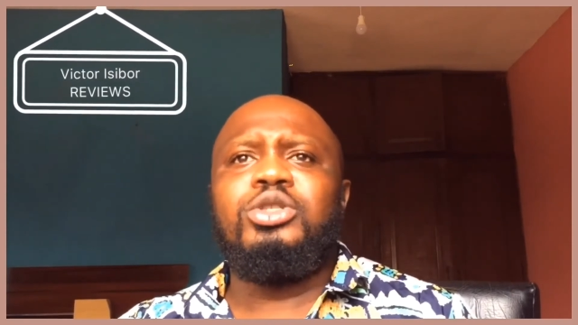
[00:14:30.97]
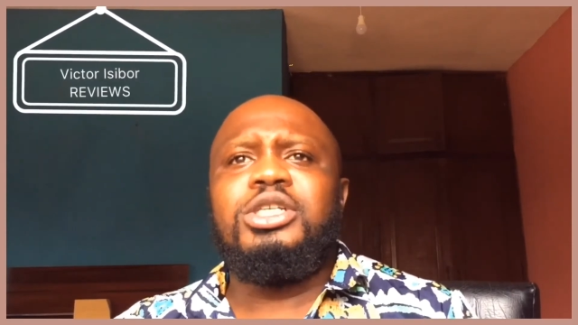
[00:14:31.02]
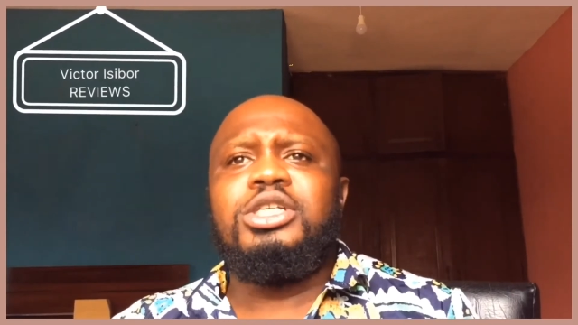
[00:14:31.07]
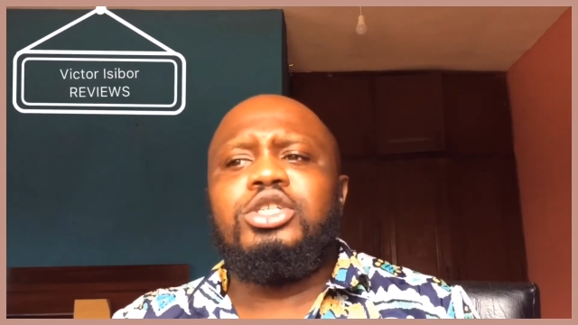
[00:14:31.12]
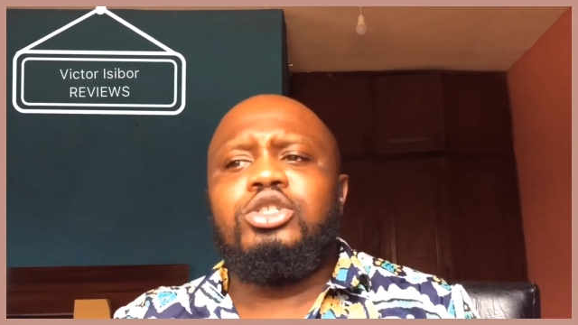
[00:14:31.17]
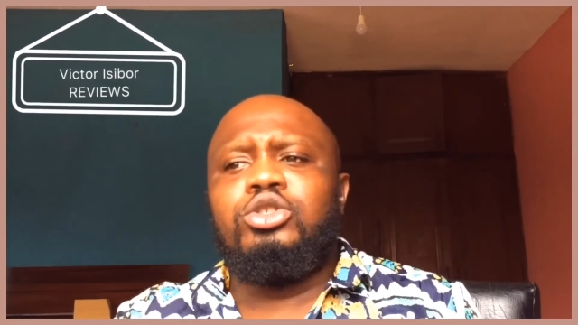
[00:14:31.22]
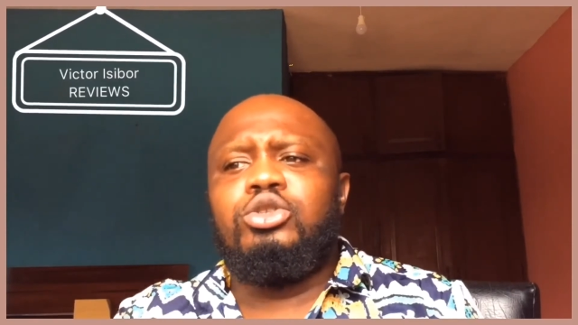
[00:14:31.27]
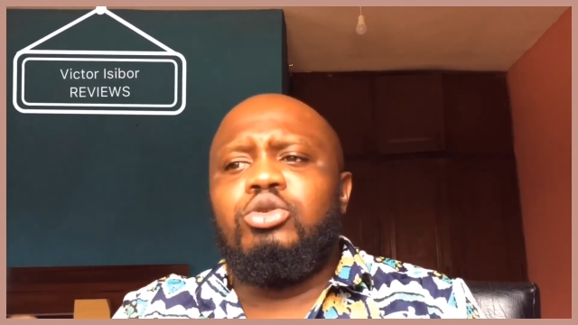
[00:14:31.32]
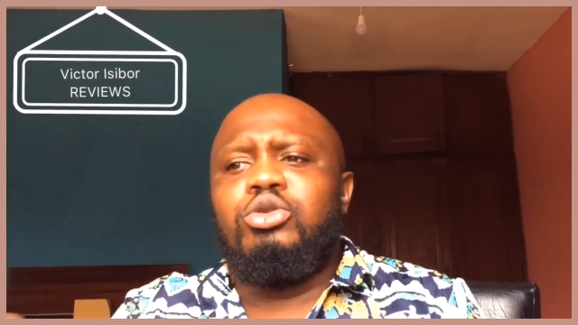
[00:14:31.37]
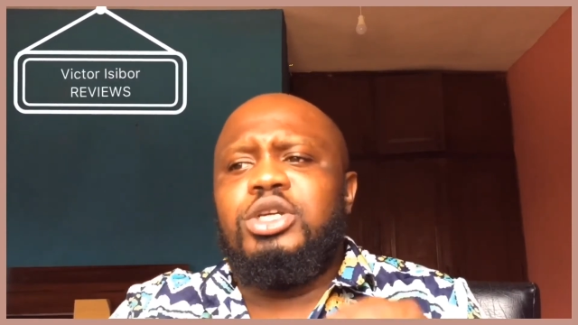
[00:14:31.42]

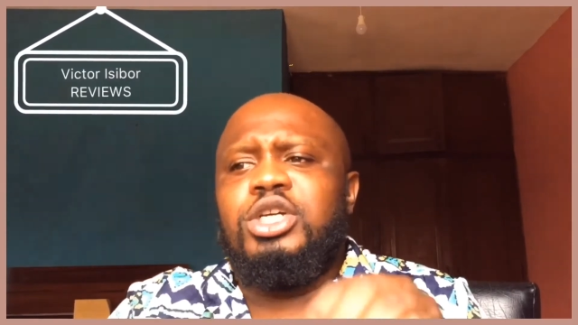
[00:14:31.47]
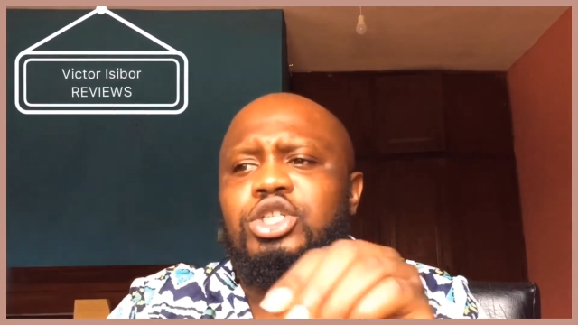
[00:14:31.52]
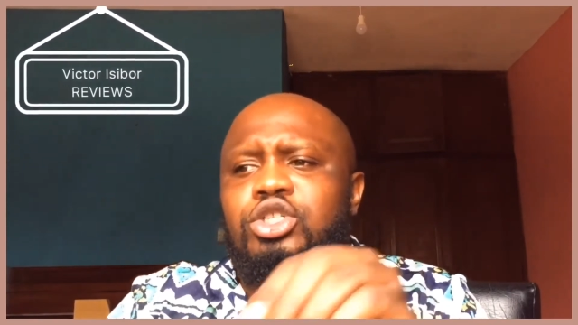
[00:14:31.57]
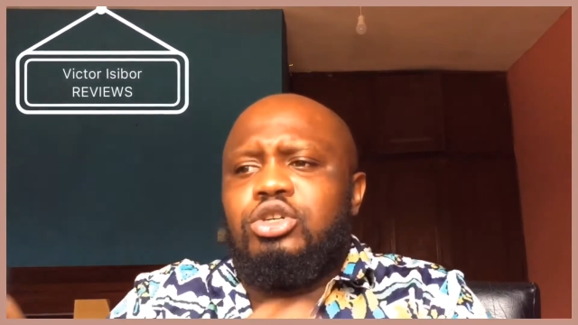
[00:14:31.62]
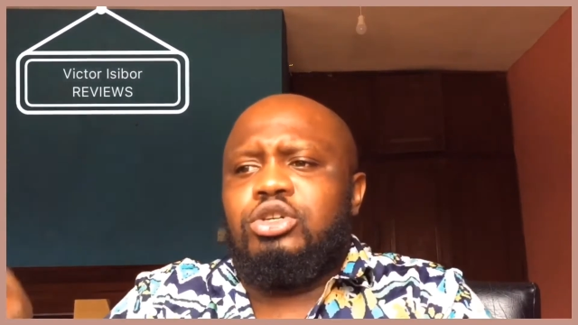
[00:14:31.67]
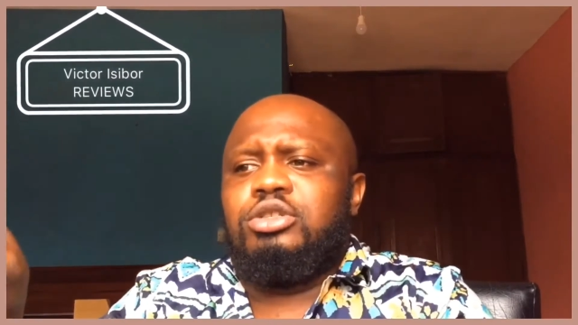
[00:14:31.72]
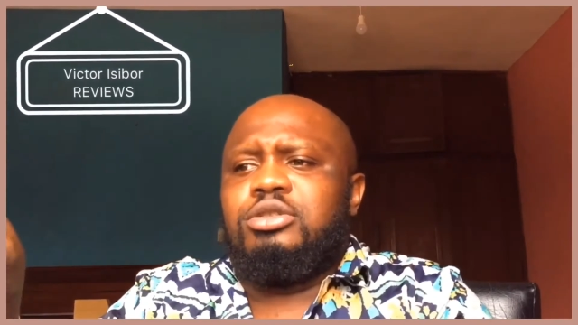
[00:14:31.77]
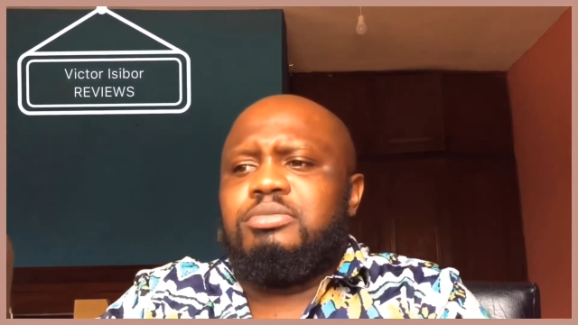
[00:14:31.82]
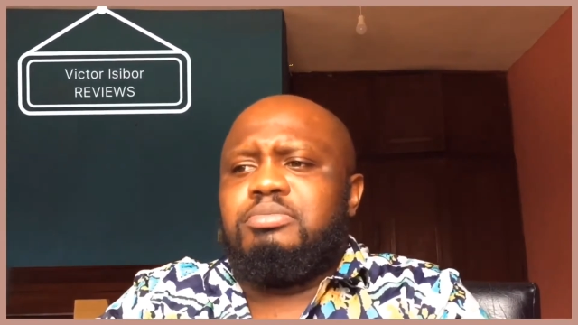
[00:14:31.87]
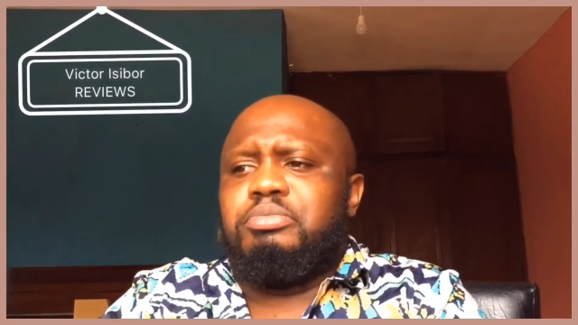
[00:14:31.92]
this
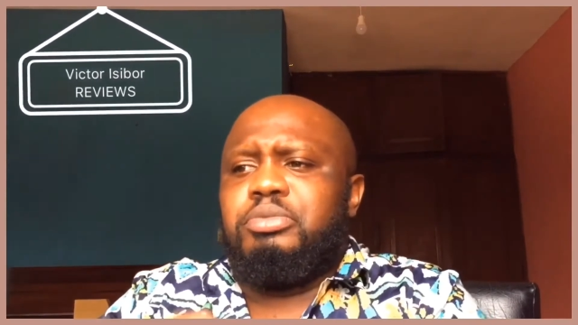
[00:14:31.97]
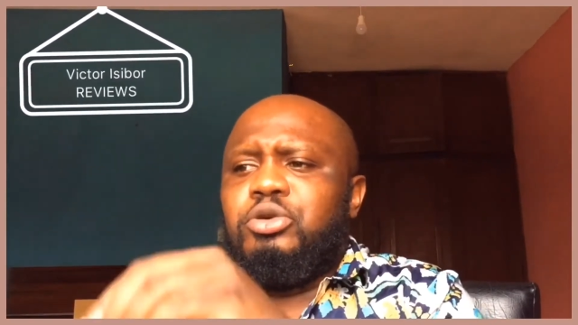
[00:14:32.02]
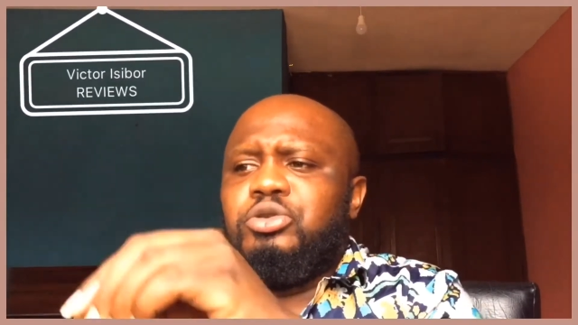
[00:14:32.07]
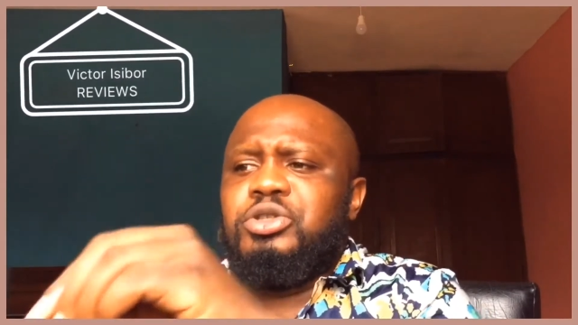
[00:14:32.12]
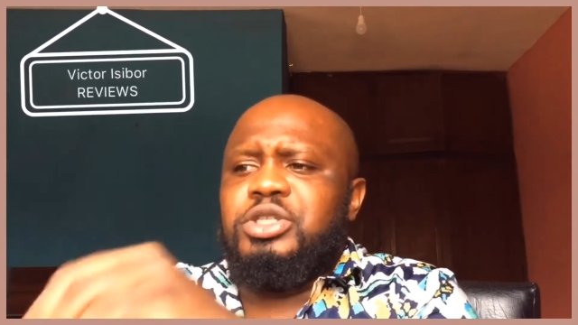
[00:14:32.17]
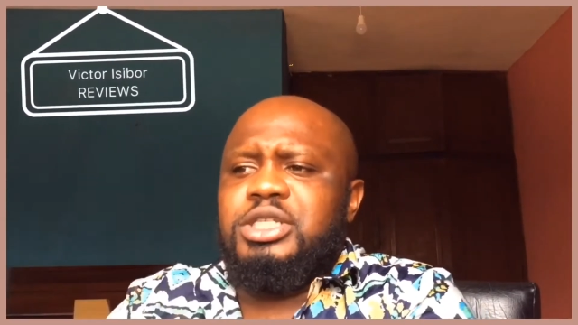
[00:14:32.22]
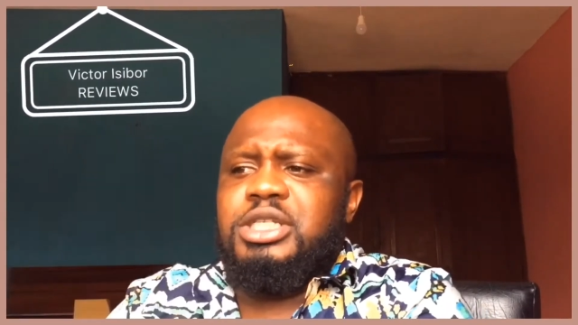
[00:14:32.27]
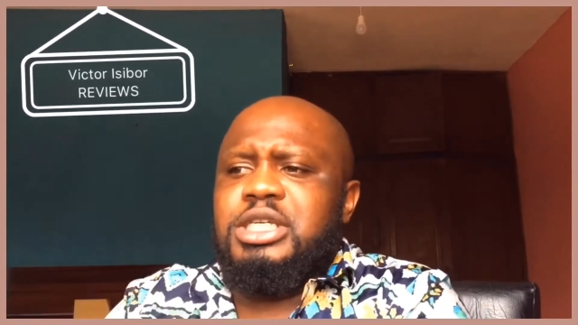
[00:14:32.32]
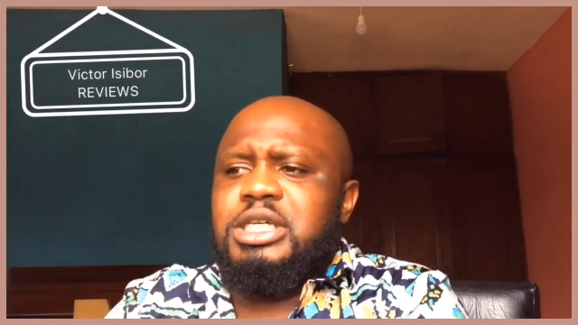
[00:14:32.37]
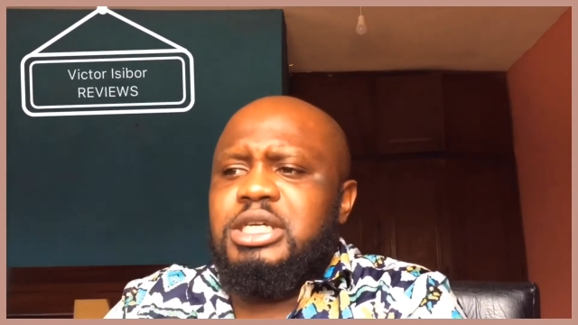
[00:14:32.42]
donation
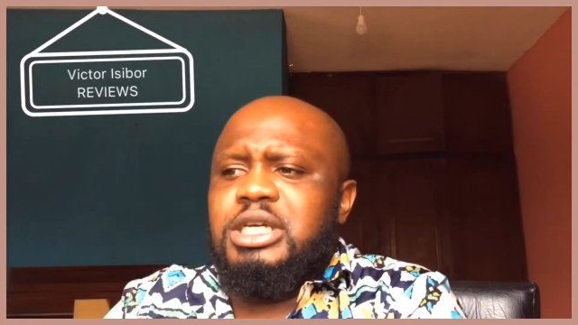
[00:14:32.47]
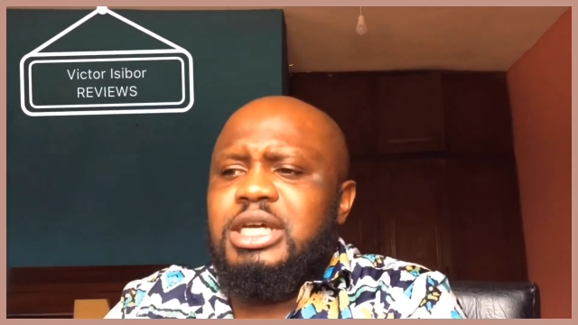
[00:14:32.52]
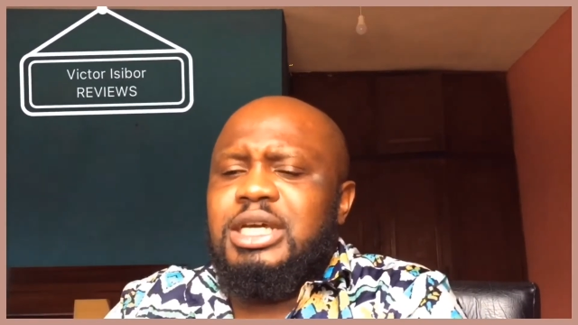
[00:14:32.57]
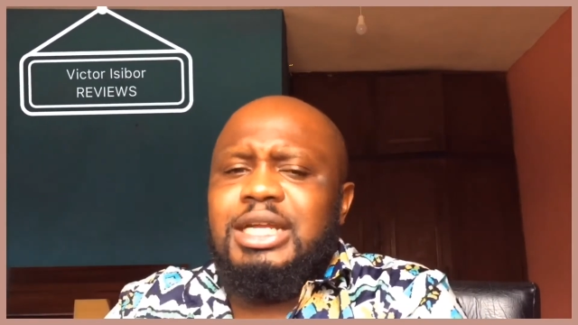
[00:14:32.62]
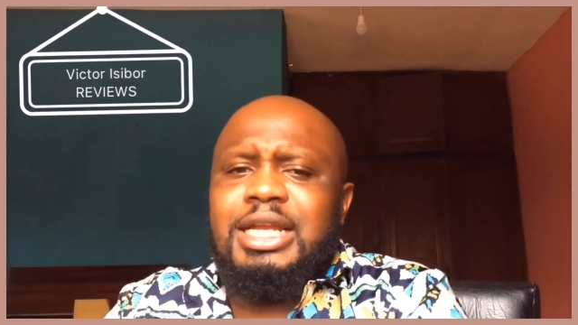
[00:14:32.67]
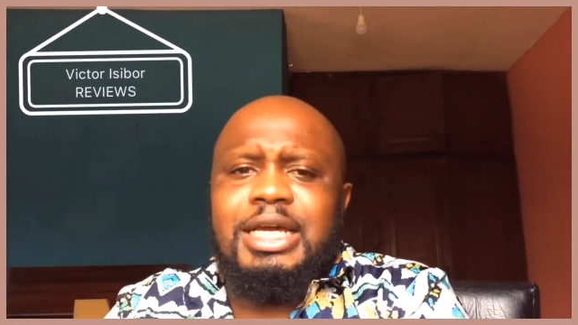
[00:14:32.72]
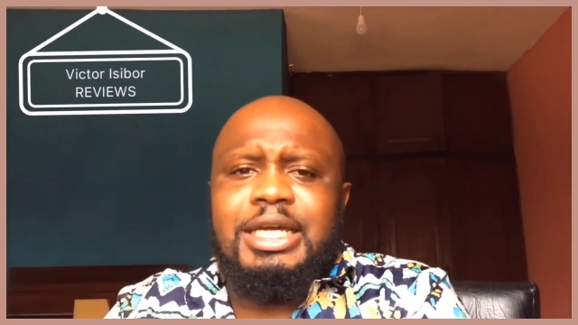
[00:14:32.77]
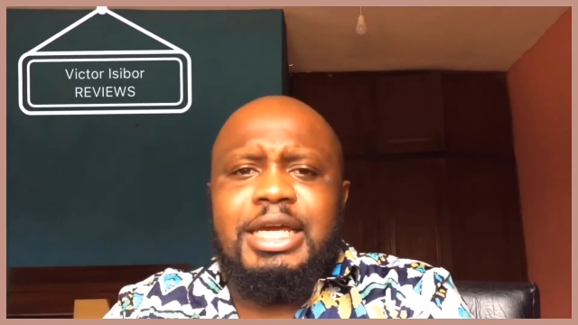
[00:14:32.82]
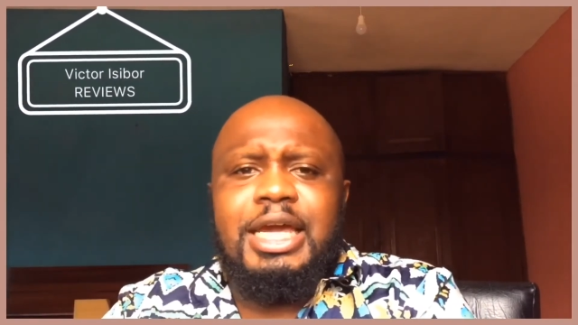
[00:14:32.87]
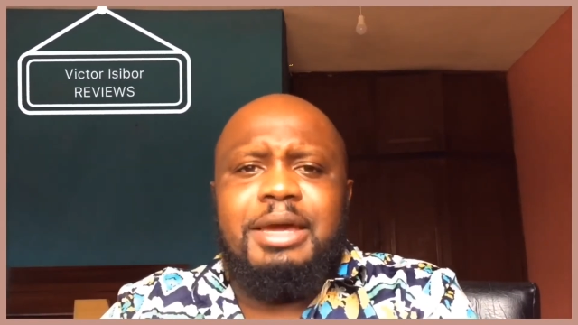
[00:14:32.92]
Ponzi
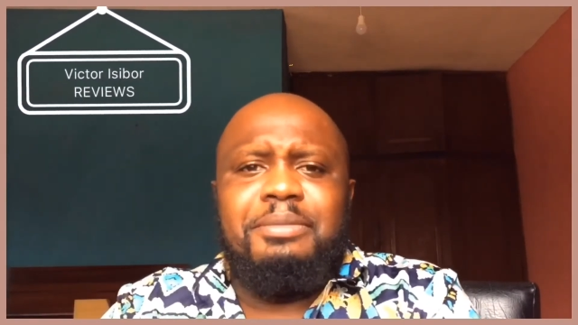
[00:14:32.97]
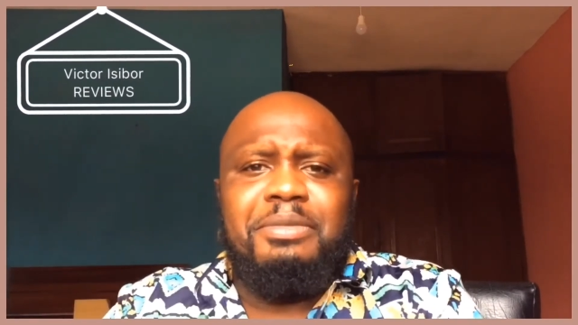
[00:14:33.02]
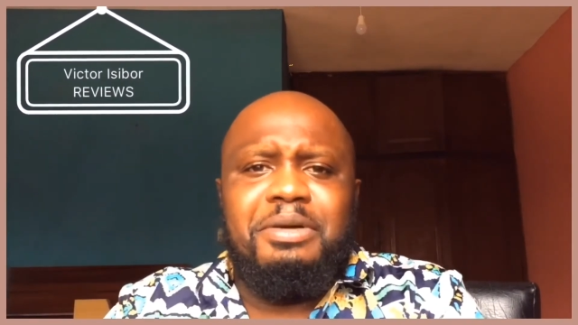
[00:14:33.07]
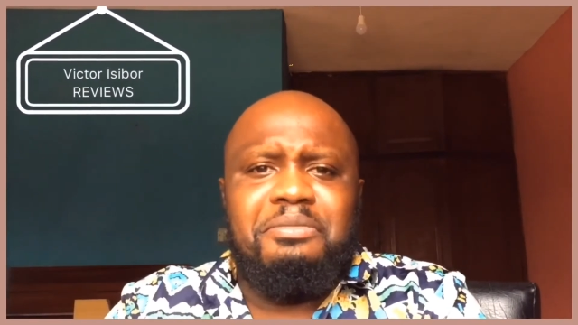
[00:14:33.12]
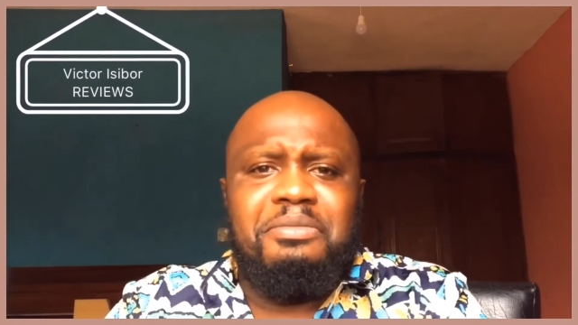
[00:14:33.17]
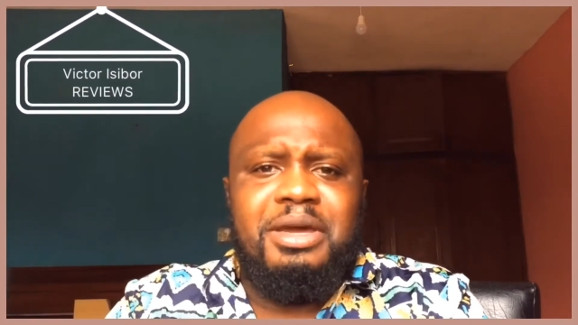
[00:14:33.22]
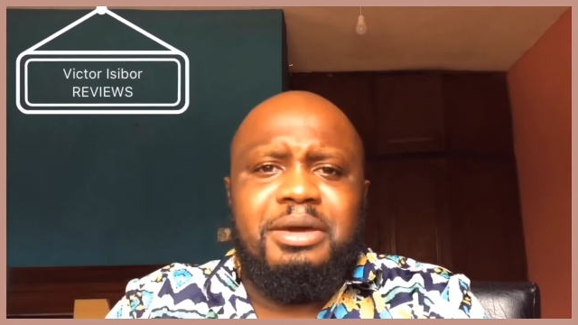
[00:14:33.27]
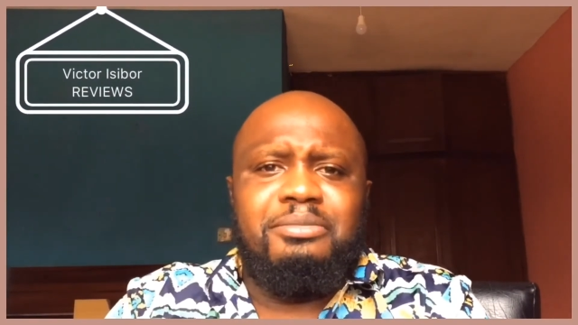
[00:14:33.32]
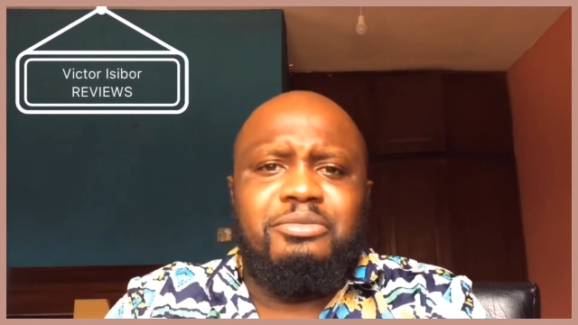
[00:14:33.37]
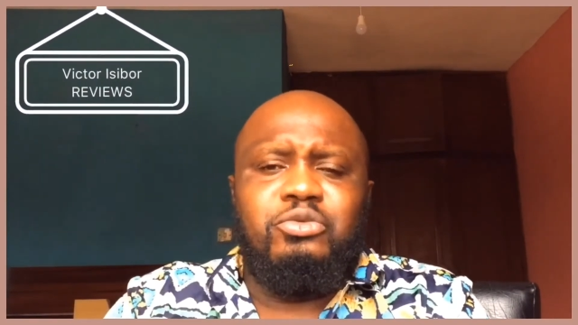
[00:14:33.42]
like
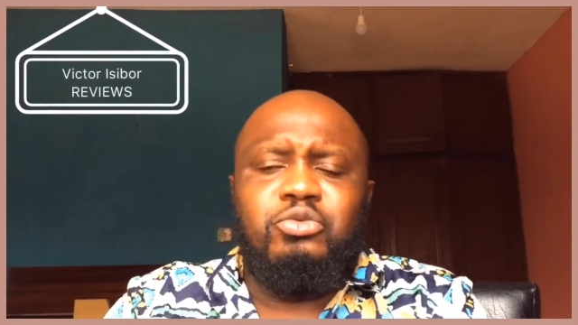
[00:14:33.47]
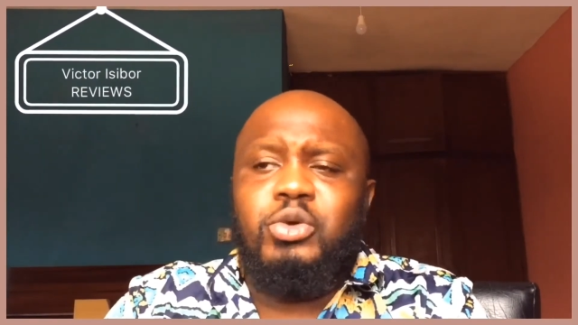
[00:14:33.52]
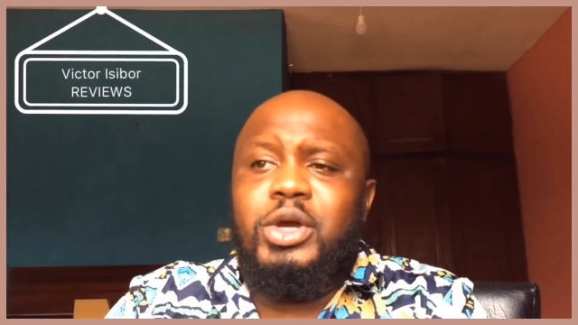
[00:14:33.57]
MMM,